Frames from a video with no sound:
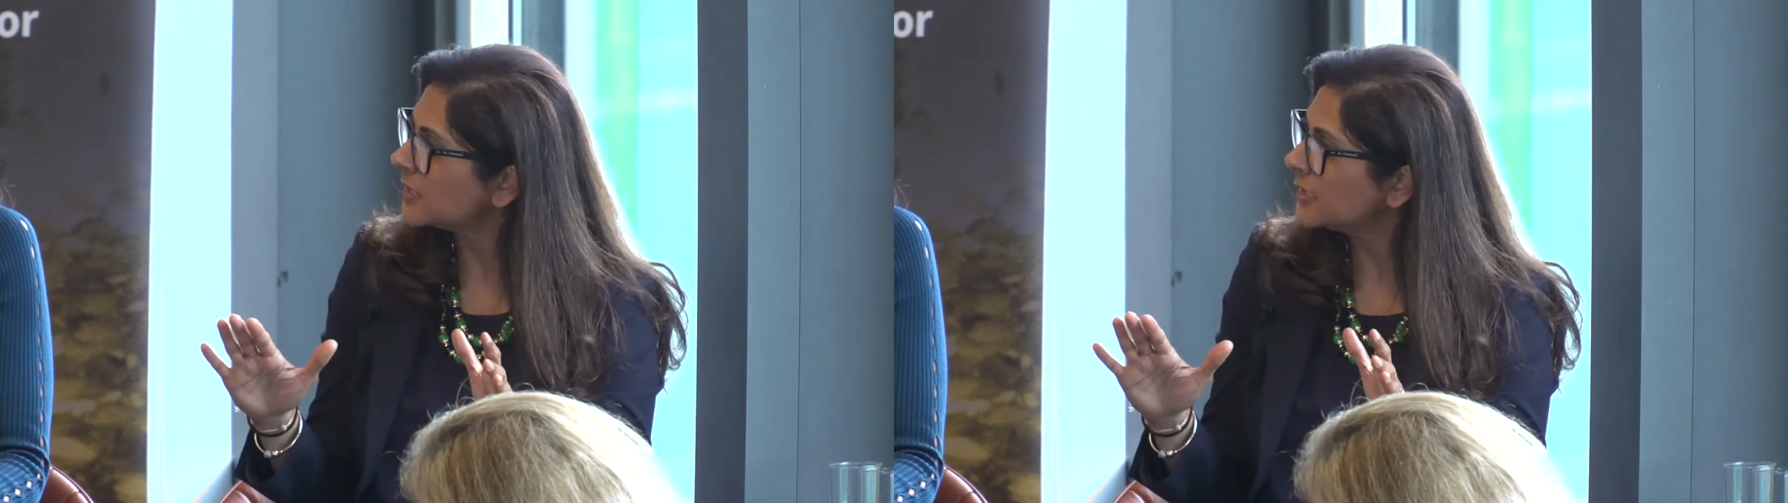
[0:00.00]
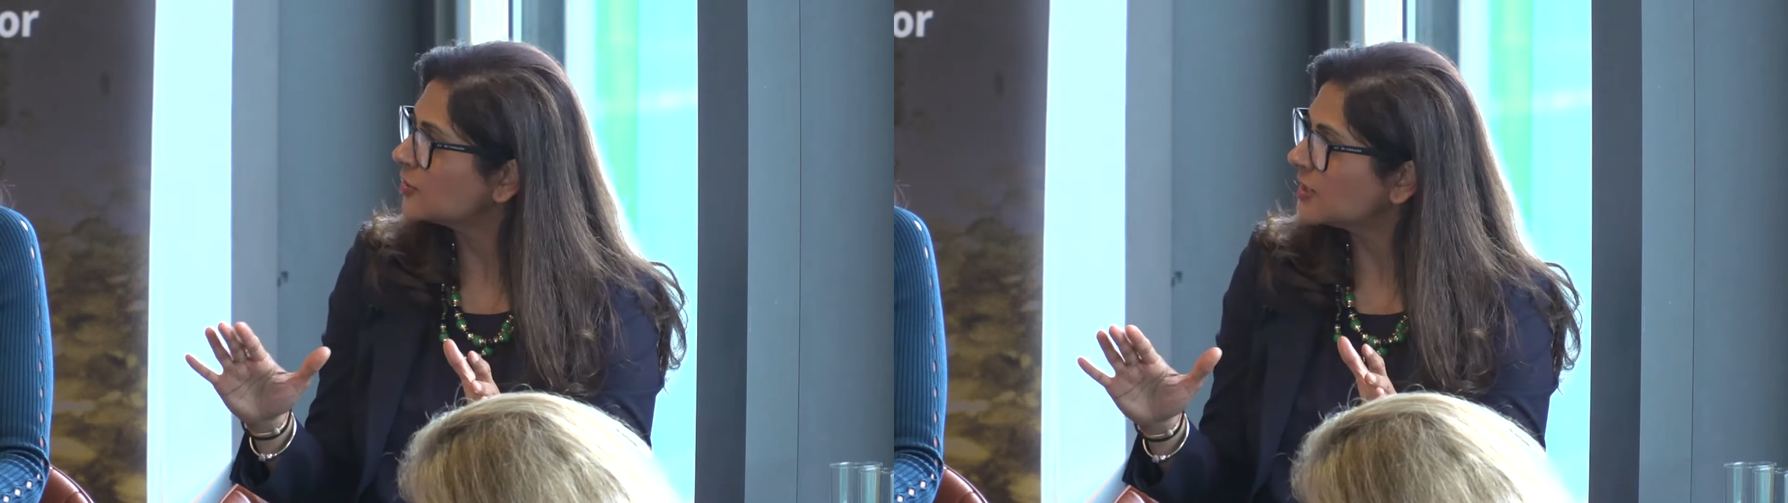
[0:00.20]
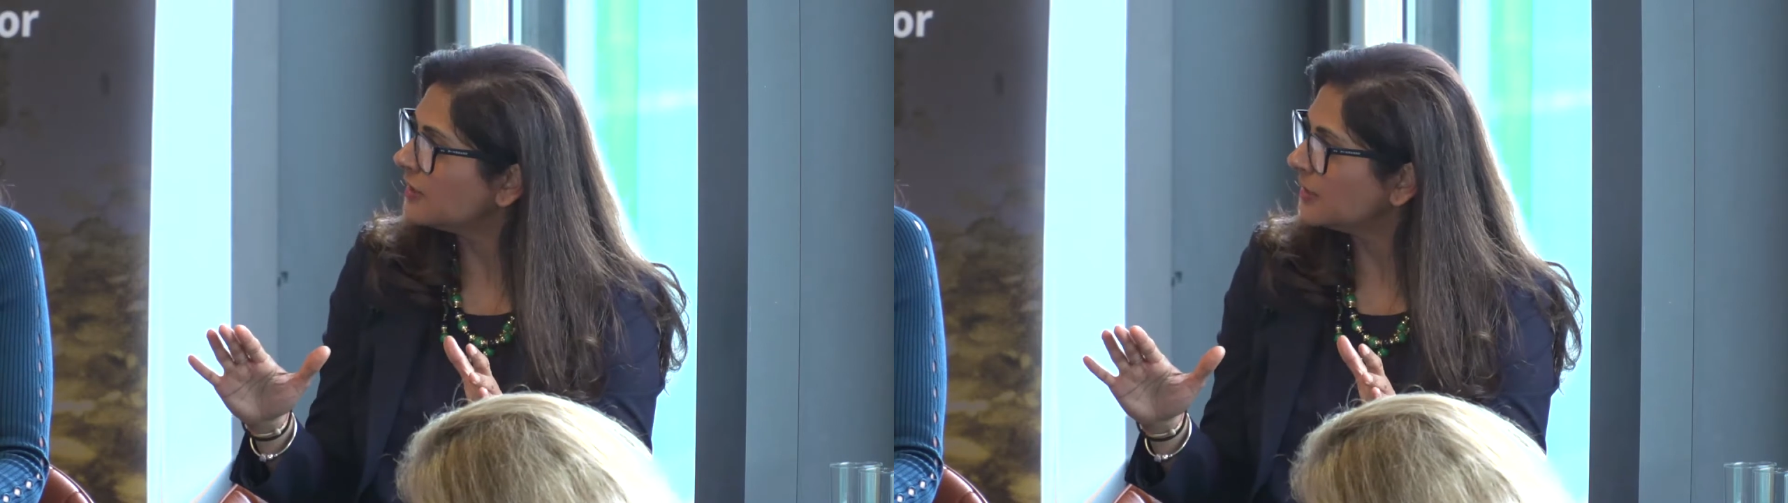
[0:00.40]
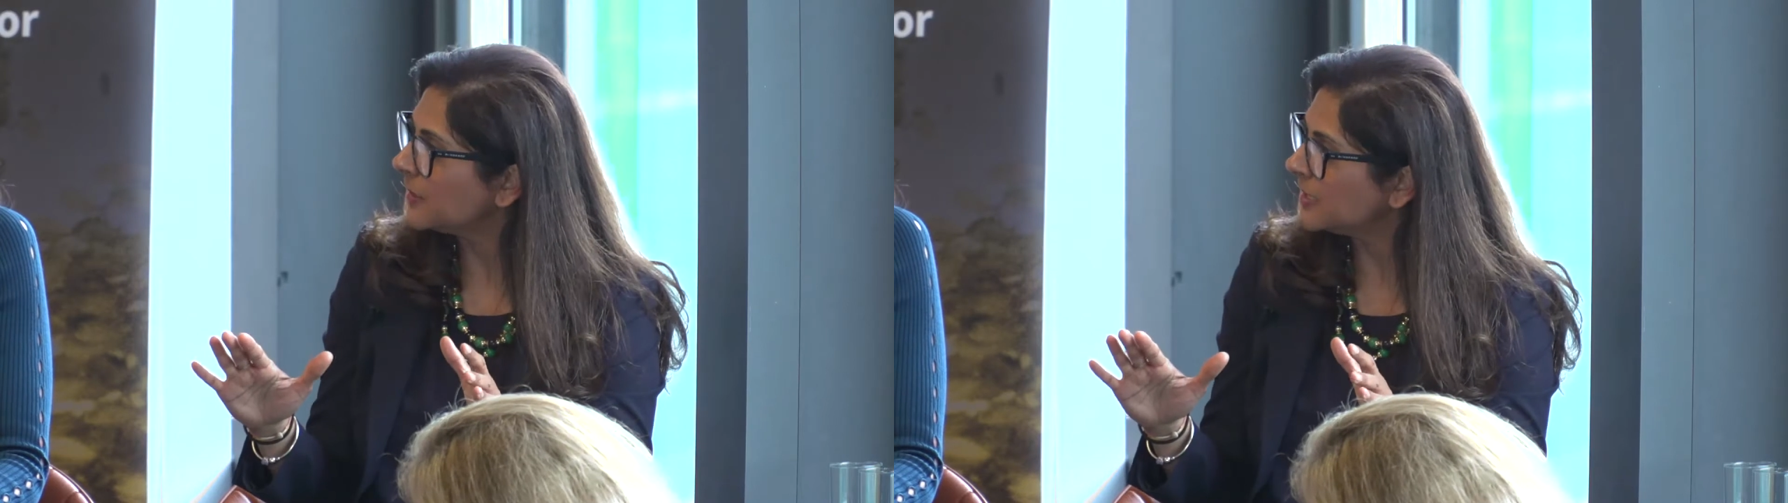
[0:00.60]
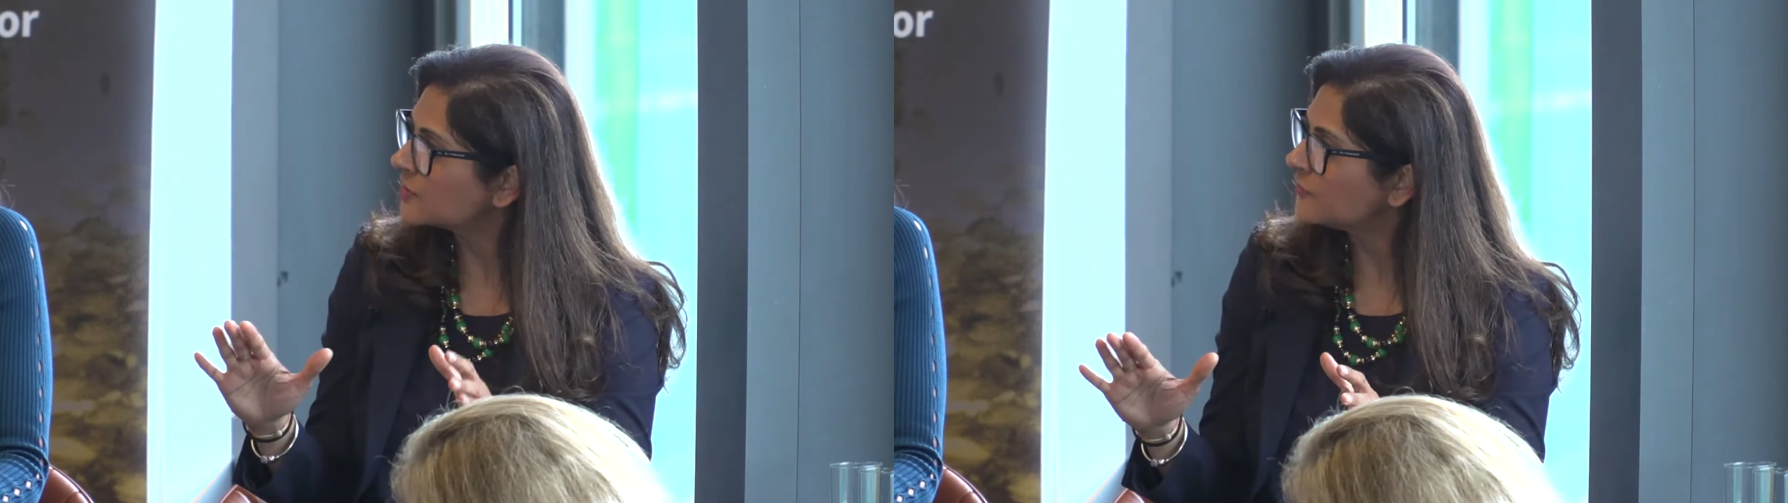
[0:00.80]
take your time,
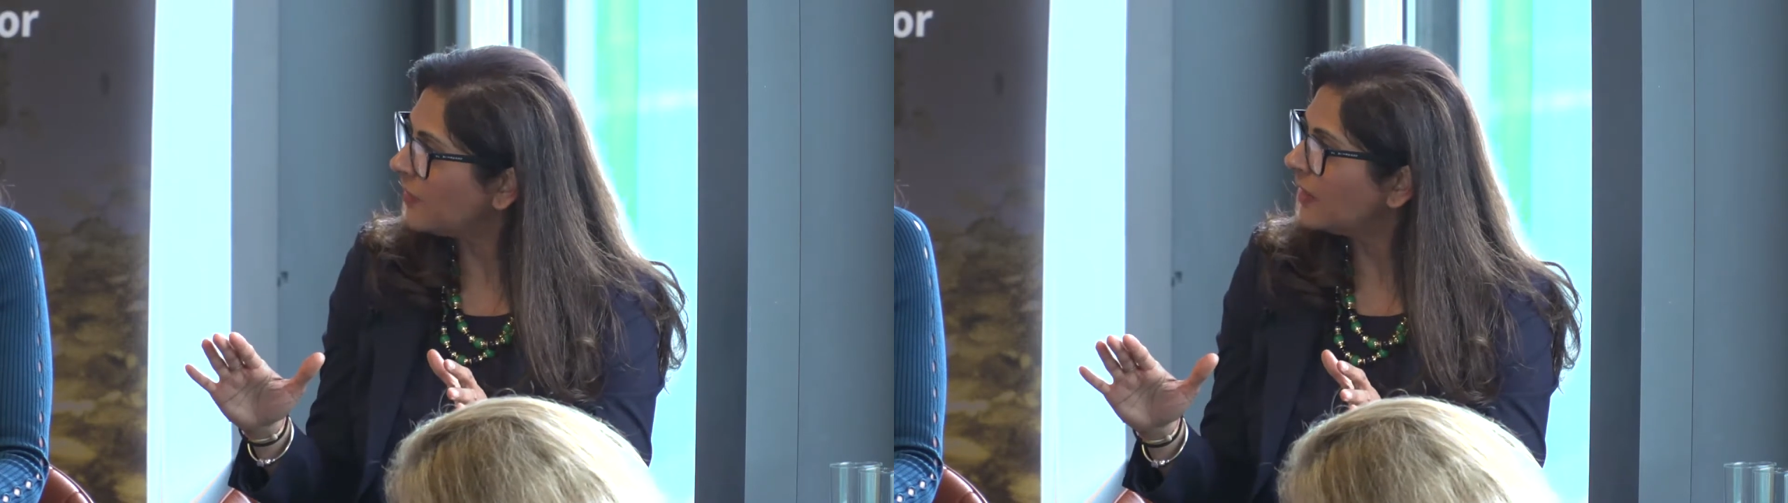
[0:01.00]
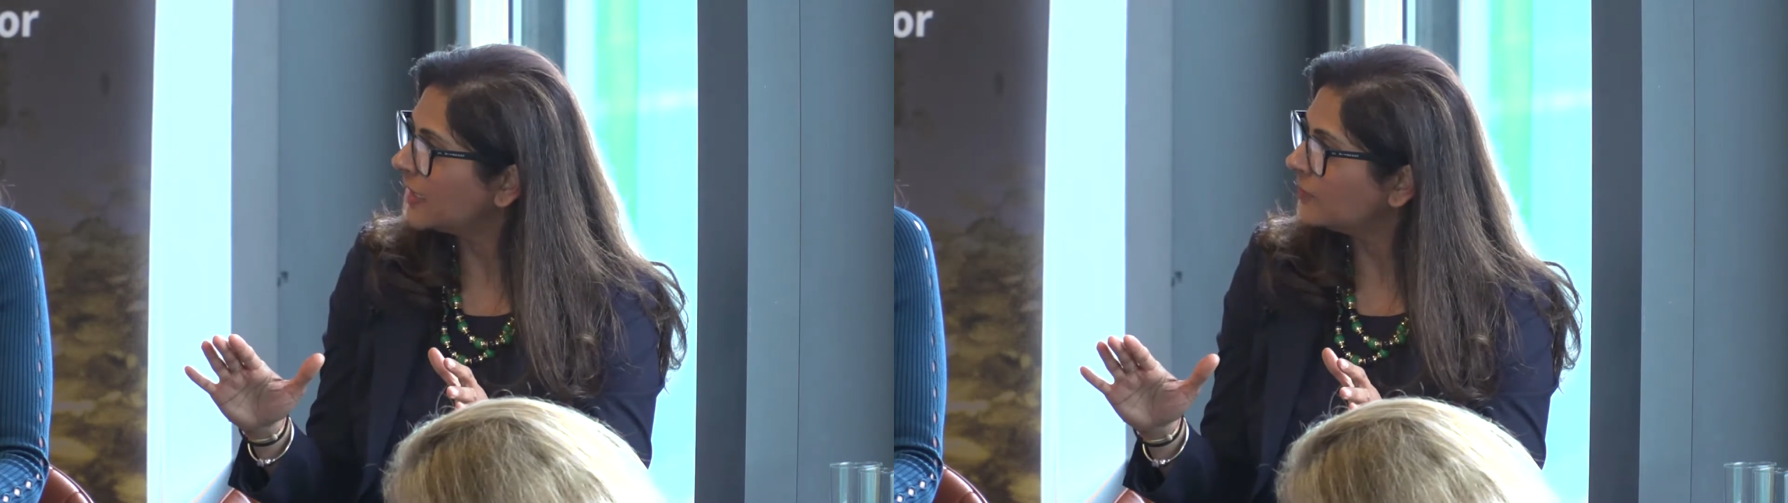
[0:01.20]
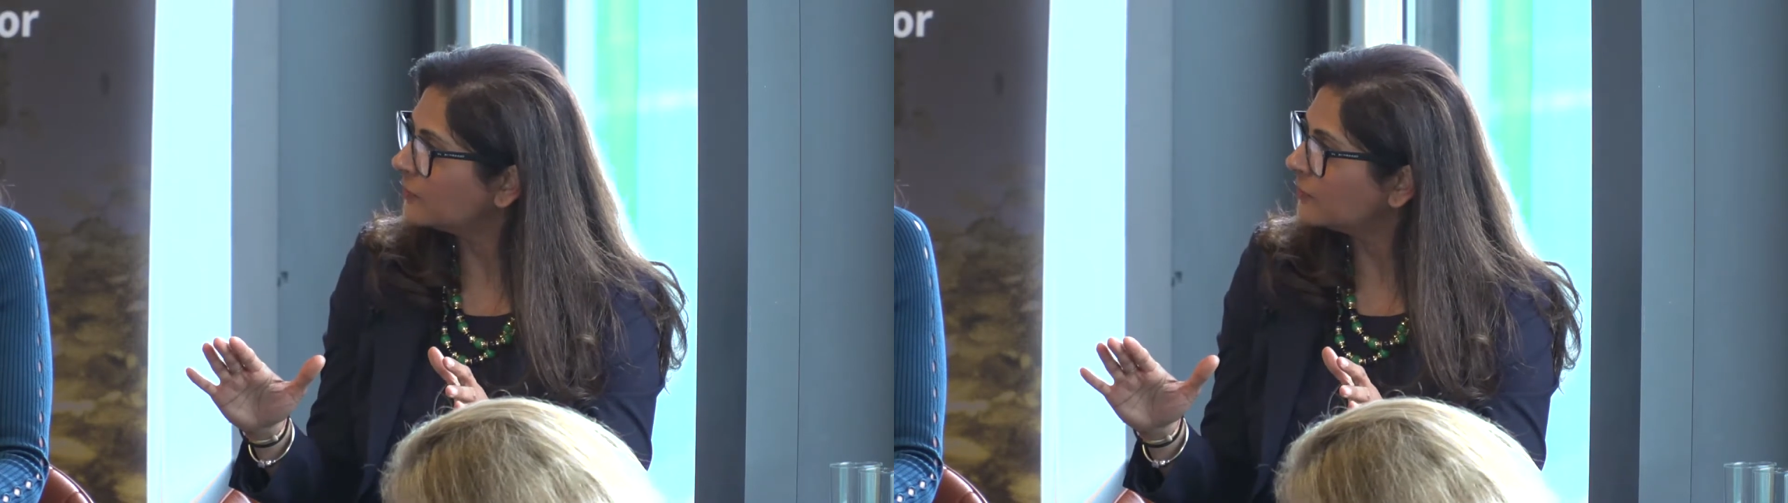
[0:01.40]
it's fine.